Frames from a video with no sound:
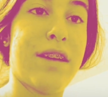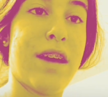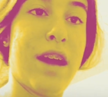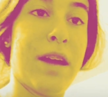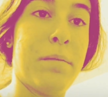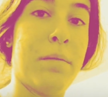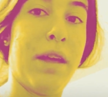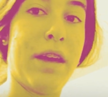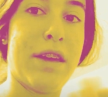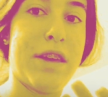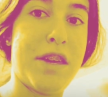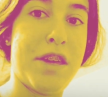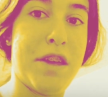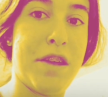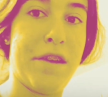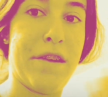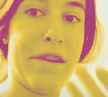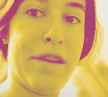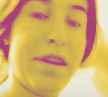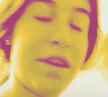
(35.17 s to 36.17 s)
time like
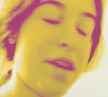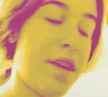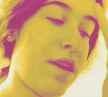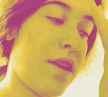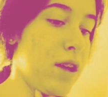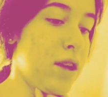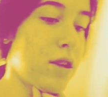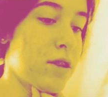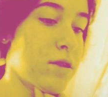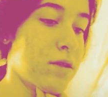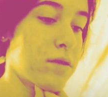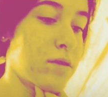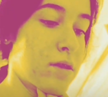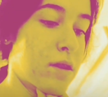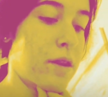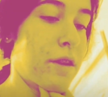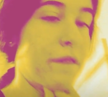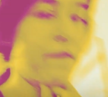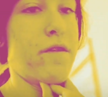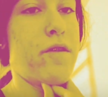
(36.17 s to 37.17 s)
here. So
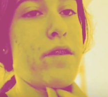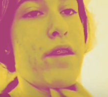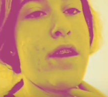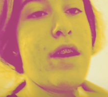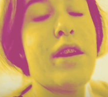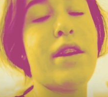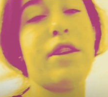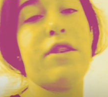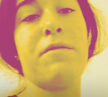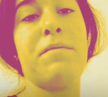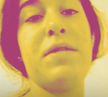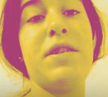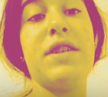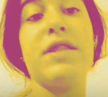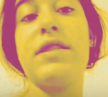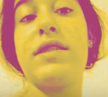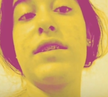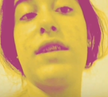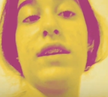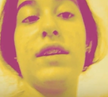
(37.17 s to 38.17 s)
sorry if you can't hear
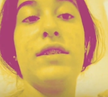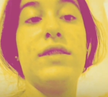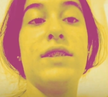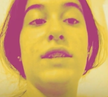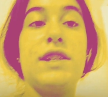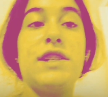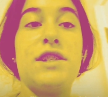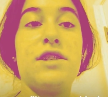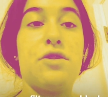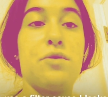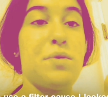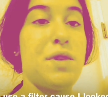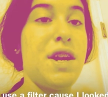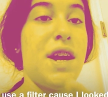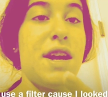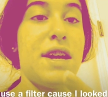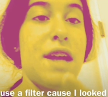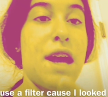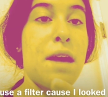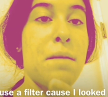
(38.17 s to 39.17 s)
me, it's because it's
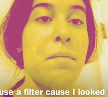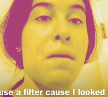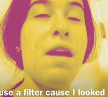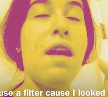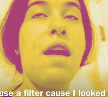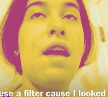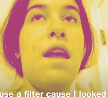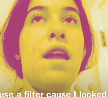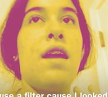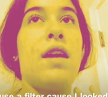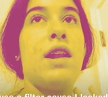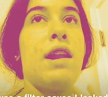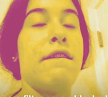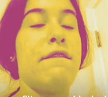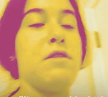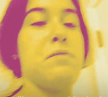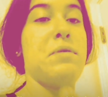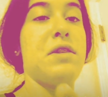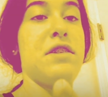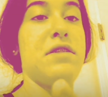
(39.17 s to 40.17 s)
3 a.m. and
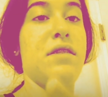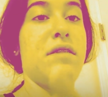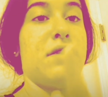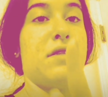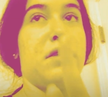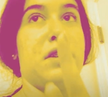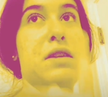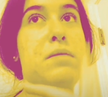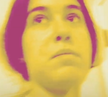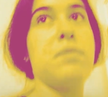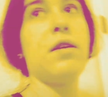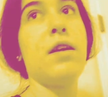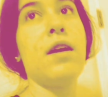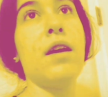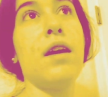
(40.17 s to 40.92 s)
everybody's asleep.